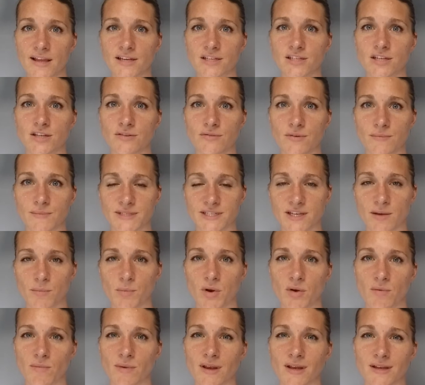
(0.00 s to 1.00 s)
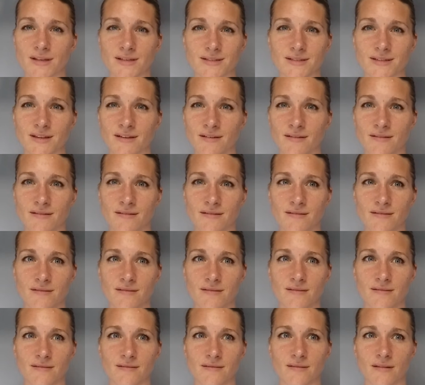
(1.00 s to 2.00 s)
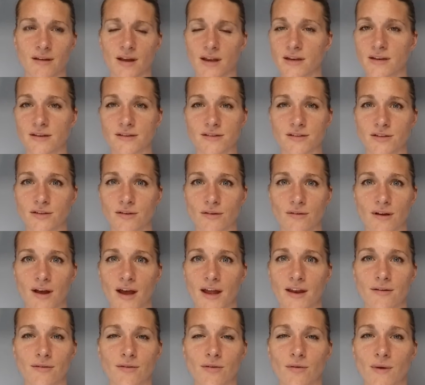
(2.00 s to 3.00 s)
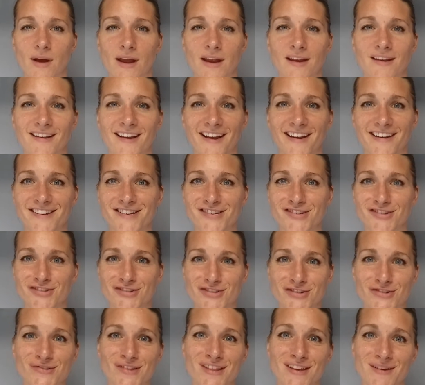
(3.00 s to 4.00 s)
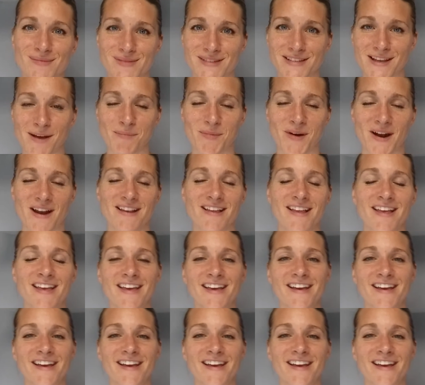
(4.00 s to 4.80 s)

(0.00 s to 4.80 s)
like to do them separate because I just do. I don't know why. I just do them separate.